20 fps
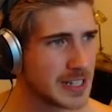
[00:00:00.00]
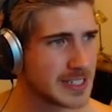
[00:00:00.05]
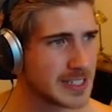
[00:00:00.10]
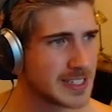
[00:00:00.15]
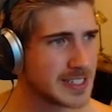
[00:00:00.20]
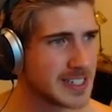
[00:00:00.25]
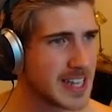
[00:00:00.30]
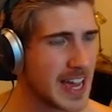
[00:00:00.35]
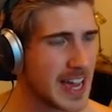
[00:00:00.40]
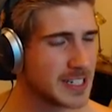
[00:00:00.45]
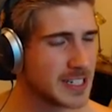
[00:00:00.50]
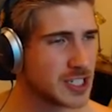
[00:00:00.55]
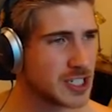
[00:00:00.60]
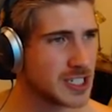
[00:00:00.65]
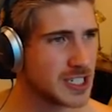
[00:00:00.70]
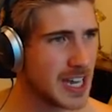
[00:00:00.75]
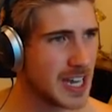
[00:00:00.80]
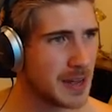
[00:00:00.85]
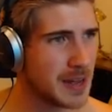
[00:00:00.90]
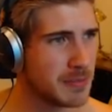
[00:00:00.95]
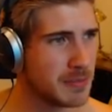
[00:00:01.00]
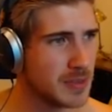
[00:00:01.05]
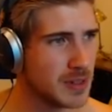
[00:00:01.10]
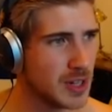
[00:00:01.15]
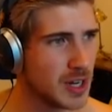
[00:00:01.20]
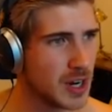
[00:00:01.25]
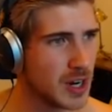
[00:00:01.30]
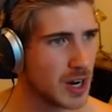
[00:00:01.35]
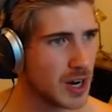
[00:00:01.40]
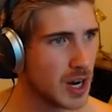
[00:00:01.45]
Statue damn
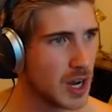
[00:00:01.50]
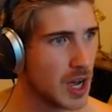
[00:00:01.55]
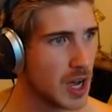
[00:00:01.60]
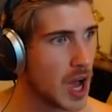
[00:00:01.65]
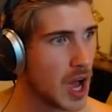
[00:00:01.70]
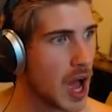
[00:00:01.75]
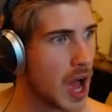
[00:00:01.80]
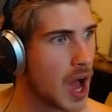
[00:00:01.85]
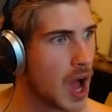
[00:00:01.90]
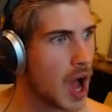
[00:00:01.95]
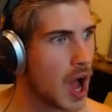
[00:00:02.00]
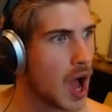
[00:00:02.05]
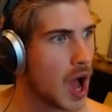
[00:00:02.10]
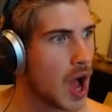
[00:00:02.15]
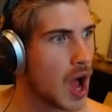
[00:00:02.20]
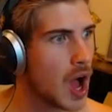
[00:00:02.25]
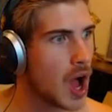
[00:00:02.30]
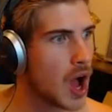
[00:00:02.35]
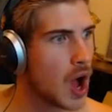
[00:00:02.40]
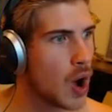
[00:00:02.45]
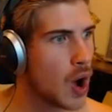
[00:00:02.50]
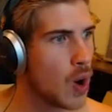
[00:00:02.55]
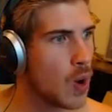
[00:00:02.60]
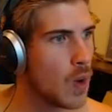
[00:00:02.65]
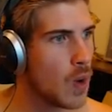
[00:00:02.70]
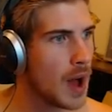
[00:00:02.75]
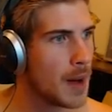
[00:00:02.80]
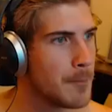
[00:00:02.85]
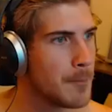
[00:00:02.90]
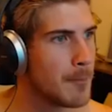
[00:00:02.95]
low.
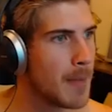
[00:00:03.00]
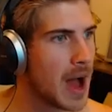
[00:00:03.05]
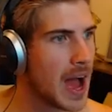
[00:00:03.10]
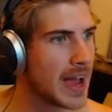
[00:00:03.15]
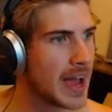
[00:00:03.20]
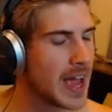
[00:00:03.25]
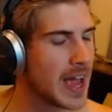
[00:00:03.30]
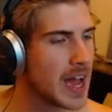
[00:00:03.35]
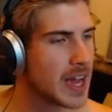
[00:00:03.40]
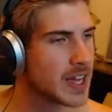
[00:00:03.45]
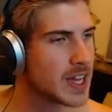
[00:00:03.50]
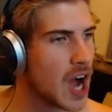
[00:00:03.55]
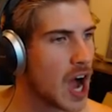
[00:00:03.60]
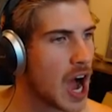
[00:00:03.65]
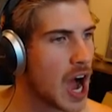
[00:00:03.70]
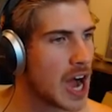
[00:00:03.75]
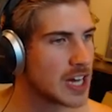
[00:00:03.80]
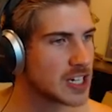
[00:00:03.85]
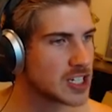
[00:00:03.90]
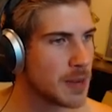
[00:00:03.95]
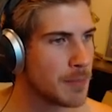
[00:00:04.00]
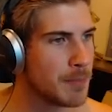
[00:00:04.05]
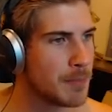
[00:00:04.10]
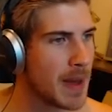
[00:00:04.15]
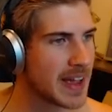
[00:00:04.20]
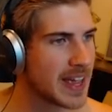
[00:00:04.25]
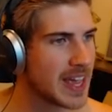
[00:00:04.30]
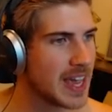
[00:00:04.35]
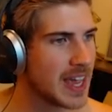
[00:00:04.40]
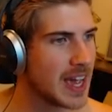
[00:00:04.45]
Oh my gosh,
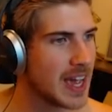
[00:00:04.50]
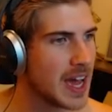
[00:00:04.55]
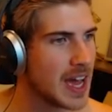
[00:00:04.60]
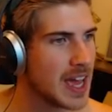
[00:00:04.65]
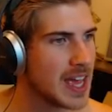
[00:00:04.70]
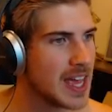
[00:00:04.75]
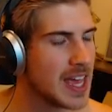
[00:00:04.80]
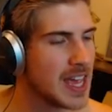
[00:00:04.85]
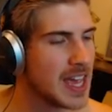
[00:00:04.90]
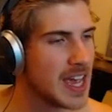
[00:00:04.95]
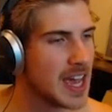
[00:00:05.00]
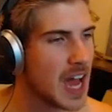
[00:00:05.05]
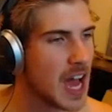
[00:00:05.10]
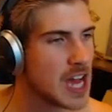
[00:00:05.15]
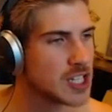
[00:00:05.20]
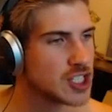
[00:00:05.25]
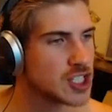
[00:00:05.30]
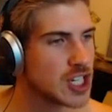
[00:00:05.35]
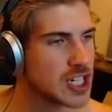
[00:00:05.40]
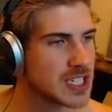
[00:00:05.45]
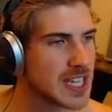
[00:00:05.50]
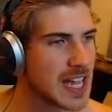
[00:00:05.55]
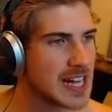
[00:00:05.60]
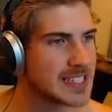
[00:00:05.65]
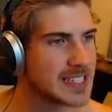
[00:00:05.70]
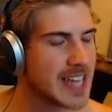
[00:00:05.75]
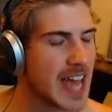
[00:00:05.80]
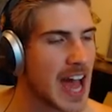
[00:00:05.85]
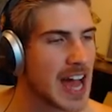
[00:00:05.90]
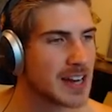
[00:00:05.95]
Becky. He just
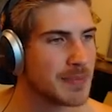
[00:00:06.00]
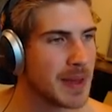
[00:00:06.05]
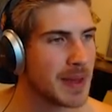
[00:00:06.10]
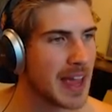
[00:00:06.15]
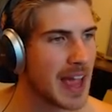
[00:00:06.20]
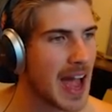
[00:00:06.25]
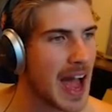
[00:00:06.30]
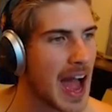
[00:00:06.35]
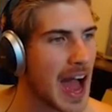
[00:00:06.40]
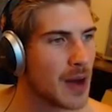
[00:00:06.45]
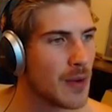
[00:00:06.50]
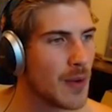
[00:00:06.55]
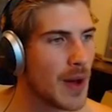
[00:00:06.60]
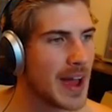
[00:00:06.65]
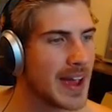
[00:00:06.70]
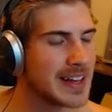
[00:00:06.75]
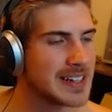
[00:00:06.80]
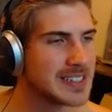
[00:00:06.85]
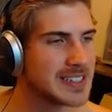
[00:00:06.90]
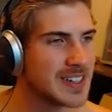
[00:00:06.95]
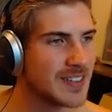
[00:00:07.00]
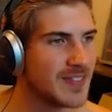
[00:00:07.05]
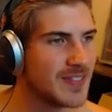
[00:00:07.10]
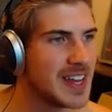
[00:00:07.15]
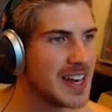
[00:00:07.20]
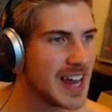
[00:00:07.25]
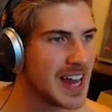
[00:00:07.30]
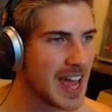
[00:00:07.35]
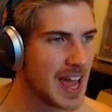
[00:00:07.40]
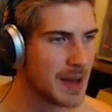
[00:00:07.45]
attacked me. How do I
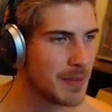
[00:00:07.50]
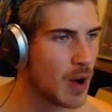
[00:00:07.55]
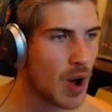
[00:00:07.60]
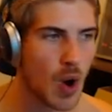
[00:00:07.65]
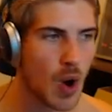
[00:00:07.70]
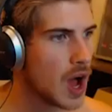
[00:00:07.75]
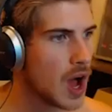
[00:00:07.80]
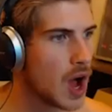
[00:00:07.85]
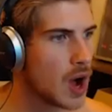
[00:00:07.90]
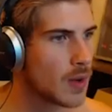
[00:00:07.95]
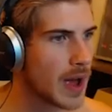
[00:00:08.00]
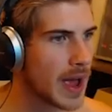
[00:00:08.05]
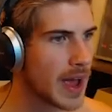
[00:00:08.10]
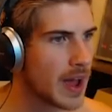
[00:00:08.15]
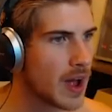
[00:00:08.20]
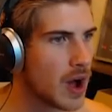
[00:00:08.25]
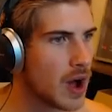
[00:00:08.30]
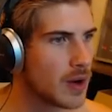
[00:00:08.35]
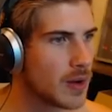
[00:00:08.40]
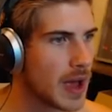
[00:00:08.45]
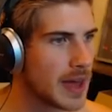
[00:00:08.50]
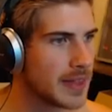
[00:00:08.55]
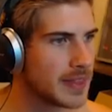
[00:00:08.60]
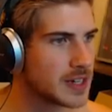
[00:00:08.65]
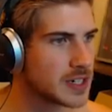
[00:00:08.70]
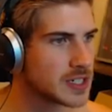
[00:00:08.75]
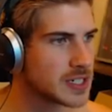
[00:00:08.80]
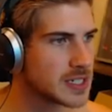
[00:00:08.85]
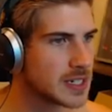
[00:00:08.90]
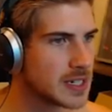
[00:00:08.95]
defeat him? Okay, okay,
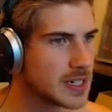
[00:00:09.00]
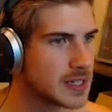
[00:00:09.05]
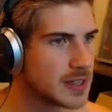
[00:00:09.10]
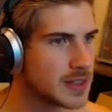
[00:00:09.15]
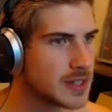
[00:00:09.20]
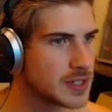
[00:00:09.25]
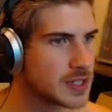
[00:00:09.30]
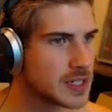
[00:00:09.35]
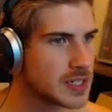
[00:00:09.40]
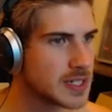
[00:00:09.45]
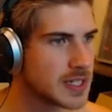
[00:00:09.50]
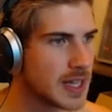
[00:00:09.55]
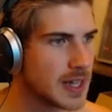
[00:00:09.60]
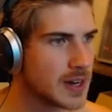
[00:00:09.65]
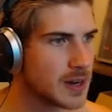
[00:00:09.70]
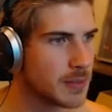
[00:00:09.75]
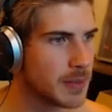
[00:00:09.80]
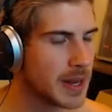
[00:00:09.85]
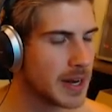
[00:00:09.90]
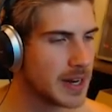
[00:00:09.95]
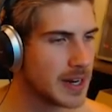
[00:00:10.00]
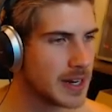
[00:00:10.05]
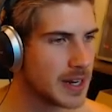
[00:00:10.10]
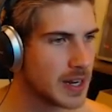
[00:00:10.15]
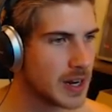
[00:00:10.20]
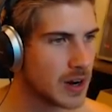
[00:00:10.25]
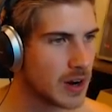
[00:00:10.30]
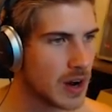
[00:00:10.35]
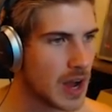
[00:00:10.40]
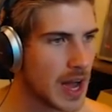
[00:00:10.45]
there's there's a Slenderman in
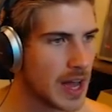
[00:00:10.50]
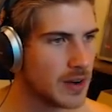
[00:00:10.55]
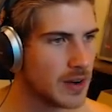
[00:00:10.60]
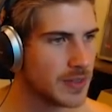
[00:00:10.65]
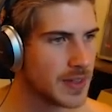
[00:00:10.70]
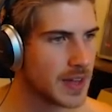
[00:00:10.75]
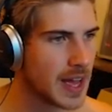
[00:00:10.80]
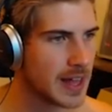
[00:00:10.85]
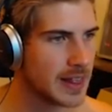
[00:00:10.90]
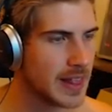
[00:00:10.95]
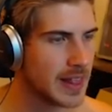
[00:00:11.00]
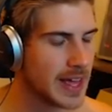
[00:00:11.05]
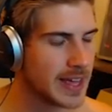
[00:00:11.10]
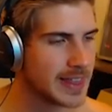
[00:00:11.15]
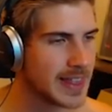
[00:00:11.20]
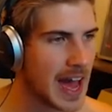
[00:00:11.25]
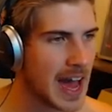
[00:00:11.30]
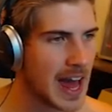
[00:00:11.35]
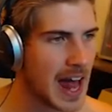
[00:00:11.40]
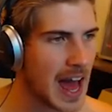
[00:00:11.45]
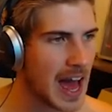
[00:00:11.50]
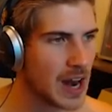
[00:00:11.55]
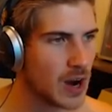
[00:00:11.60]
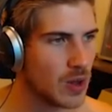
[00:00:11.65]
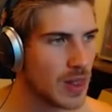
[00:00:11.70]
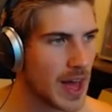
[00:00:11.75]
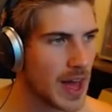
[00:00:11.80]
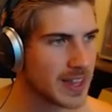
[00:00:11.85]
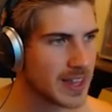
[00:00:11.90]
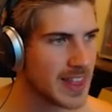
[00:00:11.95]
here. I don't think I like that. I
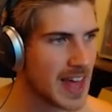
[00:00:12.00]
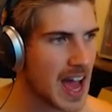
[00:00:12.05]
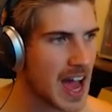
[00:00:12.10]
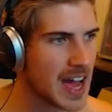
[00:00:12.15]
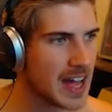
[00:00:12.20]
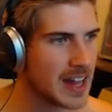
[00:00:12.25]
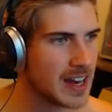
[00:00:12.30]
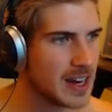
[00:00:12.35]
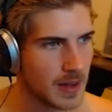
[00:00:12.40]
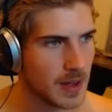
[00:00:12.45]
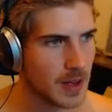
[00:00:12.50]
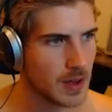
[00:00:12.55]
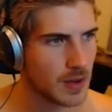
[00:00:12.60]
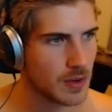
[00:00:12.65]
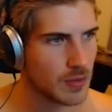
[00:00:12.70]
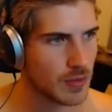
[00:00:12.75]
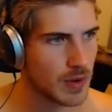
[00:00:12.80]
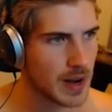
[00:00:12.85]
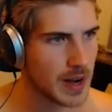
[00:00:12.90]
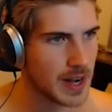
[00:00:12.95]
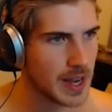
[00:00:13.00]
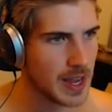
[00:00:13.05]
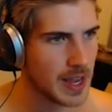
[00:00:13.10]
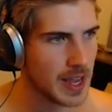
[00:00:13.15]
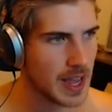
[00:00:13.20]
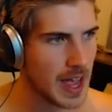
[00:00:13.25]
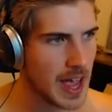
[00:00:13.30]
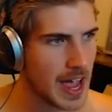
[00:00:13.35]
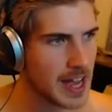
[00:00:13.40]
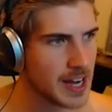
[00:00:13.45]
don't like that.
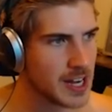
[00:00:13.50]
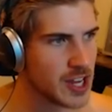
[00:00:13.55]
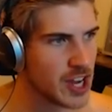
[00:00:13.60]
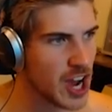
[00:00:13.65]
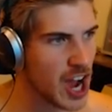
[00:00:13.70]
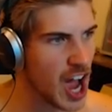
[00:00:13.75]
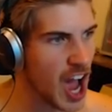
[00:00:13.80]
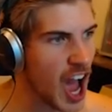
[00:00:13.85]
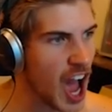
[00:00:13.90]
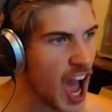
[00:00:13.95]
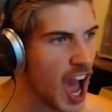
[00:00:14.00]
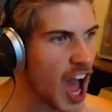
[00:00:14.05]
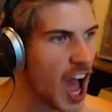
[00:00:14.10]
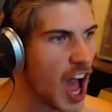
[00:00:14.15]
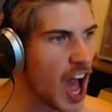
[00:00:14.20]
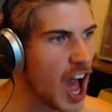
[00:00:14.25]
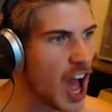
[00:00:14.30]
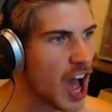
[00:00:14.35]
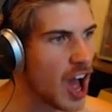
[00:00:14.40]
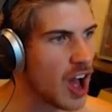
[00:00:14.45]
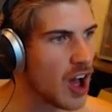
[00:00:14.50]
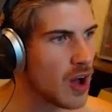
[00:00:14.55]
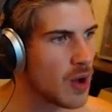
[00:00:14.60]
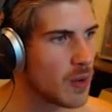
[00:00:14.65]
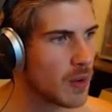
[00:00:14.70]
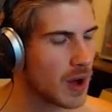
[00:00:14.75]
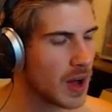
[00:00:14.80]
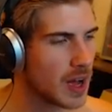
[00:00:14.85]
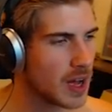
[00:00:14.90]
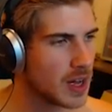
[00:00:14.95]
Ready, and
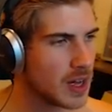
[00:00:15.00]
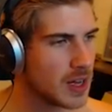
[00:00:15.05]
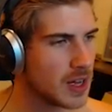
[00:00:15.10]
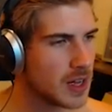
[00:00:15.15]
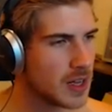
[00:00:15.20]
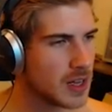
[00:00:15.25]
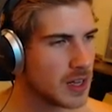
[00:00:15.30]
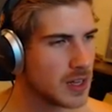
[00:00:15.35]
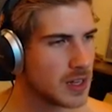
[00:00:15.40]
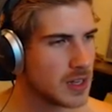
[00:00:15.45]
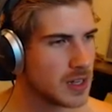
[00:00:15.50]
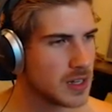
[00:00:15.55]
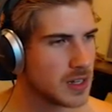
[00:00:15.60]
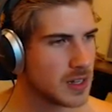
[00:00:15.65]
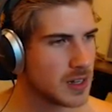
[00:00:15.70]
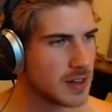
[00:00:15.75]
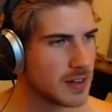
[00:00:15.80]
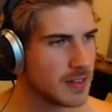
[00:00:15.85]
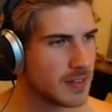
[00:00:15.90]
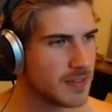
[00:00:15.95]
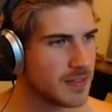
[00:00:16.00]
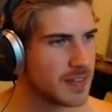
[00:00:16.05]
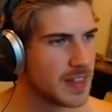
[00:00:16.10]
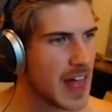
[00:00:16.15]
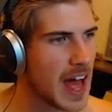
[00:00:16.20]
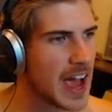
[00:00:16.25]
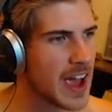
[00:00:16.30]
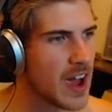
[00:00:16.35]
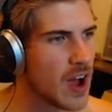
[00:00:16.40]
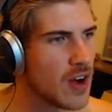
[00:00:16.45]
go!
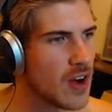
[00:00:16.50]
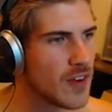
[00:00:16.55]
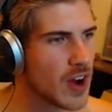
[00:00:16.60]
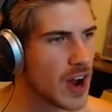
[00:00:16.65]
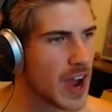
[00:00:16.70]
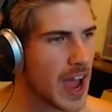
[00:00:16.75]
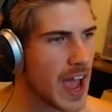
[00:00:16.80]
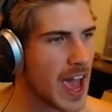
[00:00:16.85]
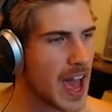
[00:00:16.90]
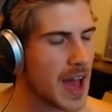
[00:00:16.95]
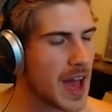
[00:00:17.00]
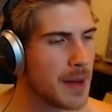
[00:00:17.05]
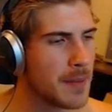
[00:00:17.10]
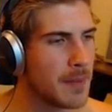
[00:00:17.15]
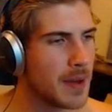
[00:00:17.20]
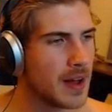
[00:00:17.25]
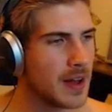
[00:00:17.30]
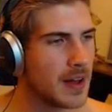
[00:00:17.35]
Fly over him!